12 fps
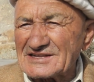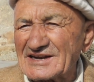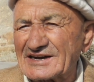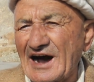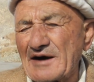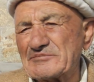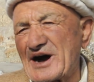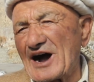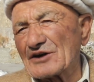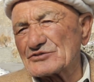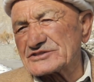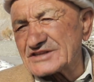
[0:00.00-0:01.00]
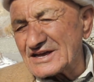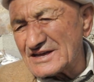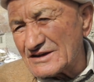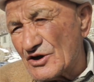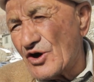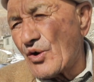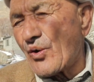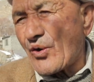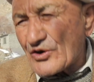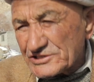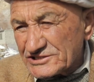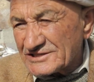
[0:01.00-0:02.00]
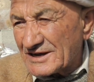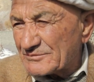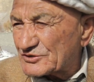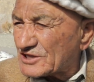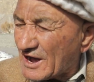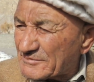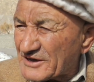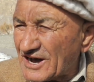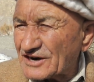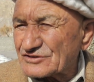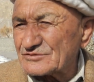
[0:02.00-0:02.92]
Today we're having a music festival. I invite